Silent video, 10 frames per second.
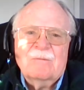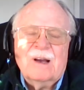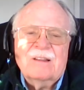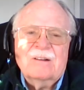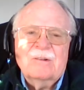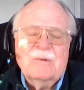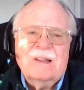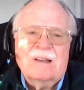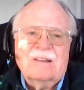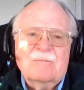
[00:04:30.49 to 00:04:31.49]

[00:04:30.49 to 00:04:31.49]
why they're doing this.